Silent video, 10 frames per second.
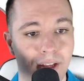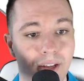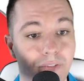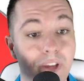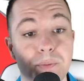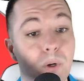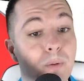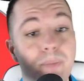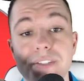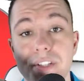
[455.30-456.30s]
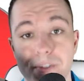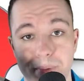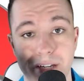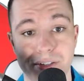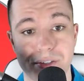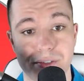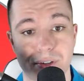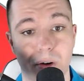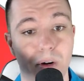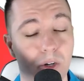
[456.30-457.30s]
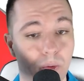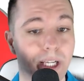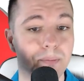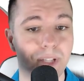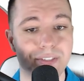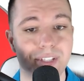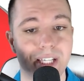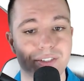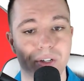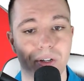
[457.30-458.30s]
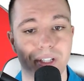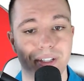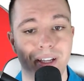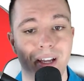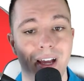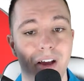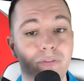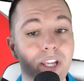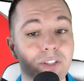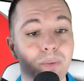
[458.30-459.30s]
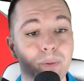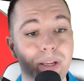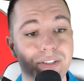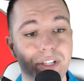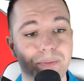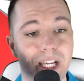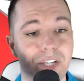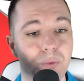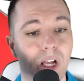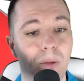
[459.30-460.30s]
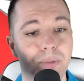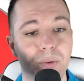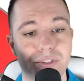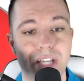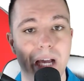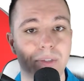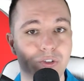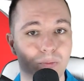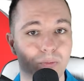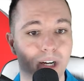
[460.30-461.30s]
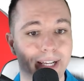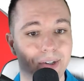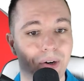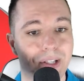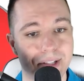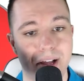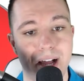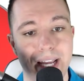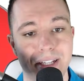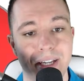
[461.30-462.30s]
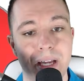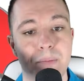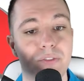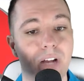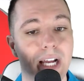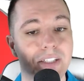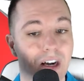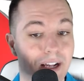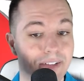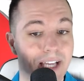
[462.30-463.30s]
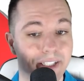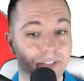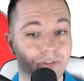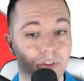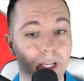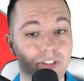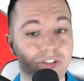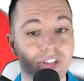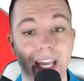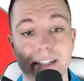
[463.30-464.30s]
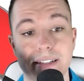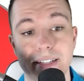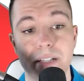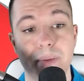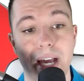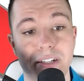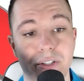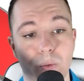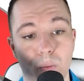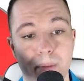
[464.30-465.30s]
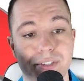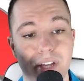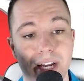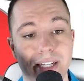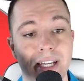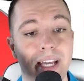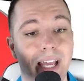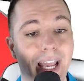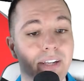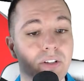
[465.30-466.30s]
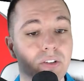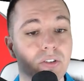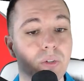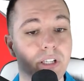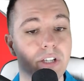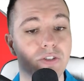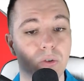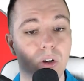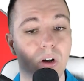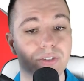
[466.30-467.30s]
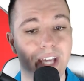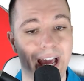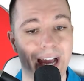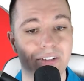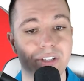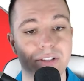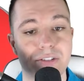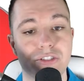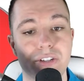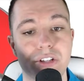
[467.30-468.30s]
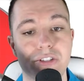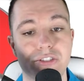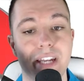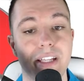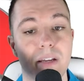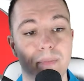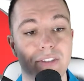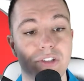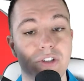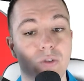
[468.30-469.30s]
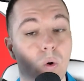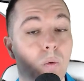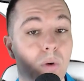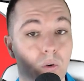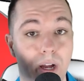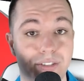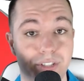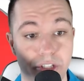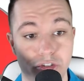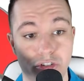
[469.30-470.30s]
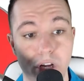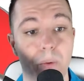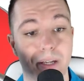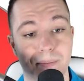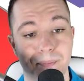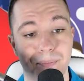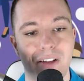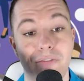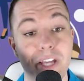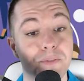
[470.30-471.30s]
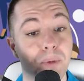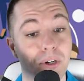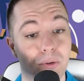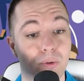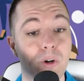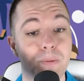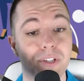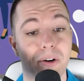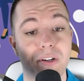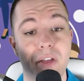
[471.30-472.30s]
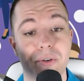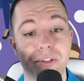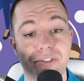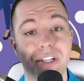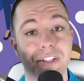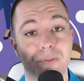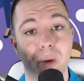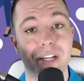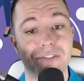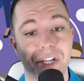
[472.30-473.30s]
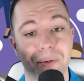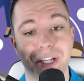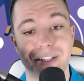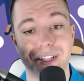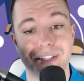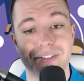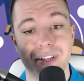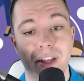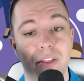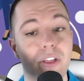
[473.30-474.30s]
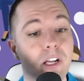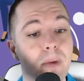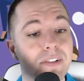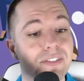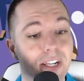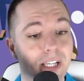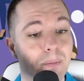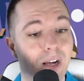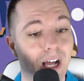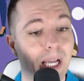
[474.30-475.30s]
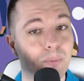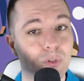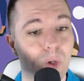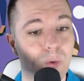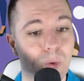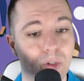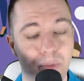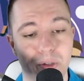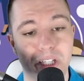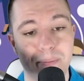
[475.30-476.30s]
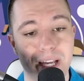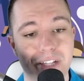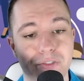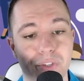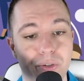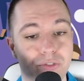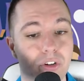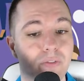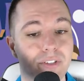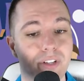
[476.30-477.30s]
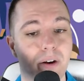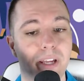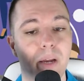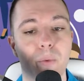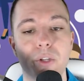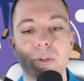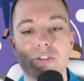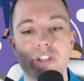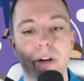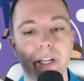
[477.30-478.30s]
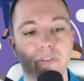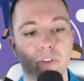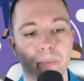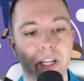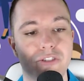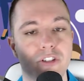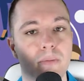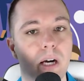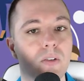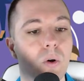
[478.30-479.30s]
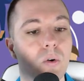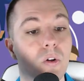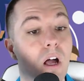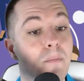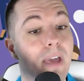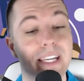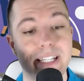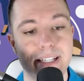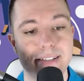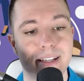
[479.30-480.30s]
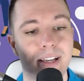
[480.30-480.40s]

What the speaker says: Facebook business pages are a great place to get started. A Facebook business page will help you establish your brand online, provide contact information and a link back to your website, and include additional calls to action such as sending a message or requesting a showing. Facebook groups are another distinctive way to generate leads. Think about setting up a hyperlocal community page for your service area where you can share information about local amenities,